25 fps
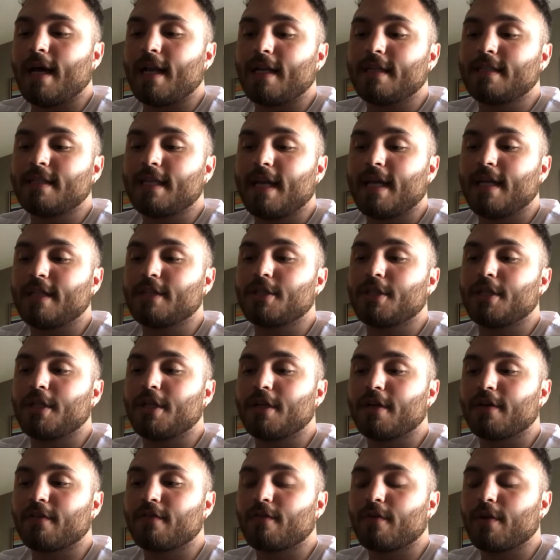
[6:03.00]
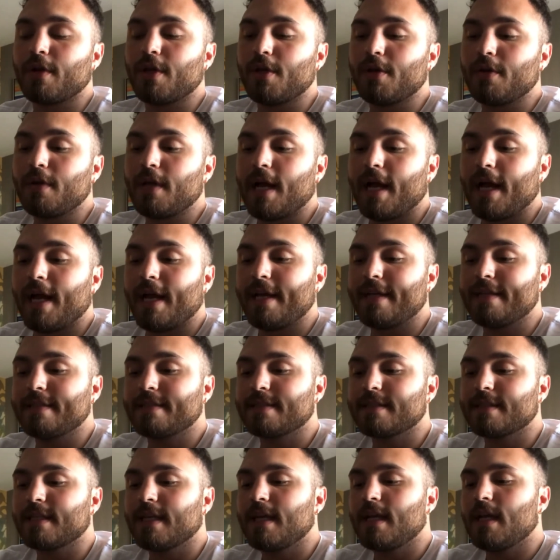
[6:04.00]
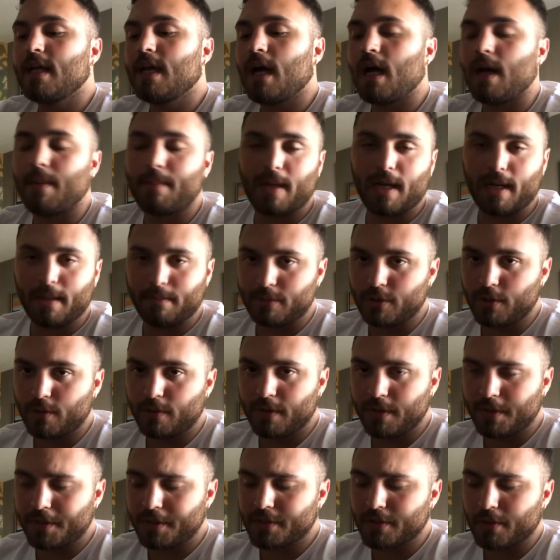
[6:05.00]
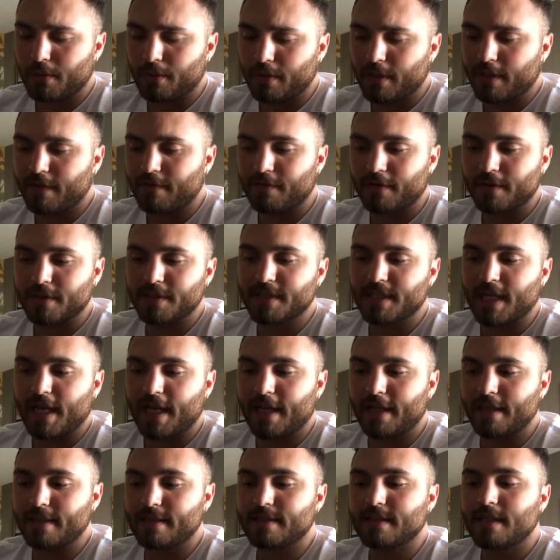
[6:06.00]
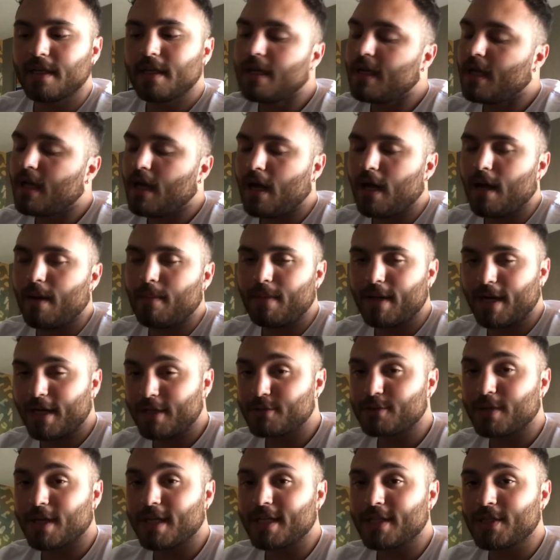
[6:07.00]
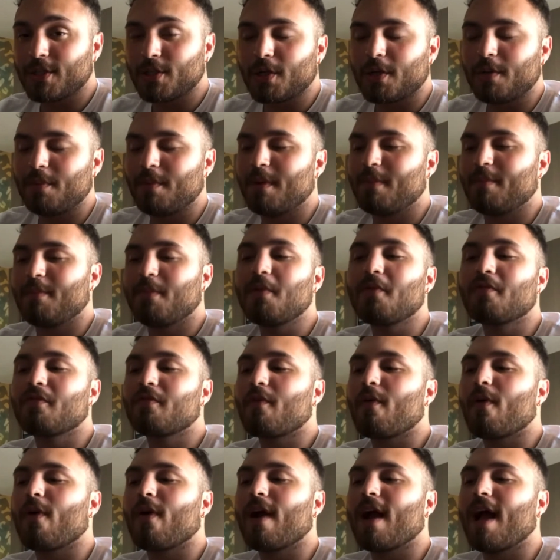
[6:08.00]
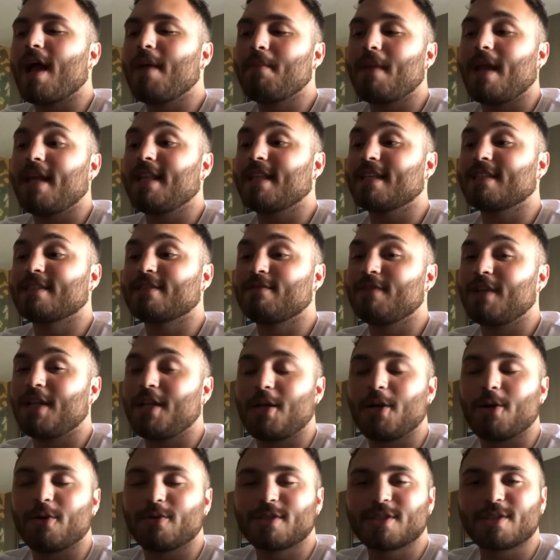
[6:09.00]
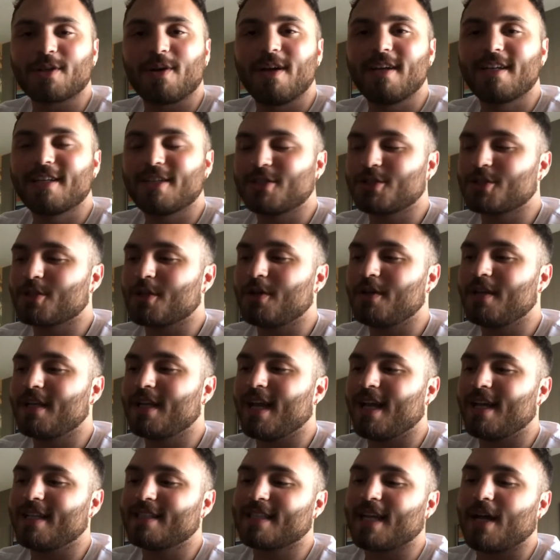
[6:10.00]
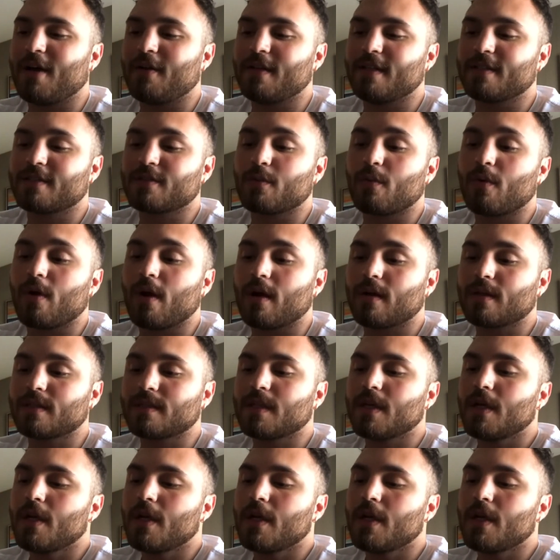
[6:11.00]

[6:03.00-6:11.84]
a tangent here for you guys, and I'm doing this only for science. But I drank a little bit before I made this video so I could show you guys how this works.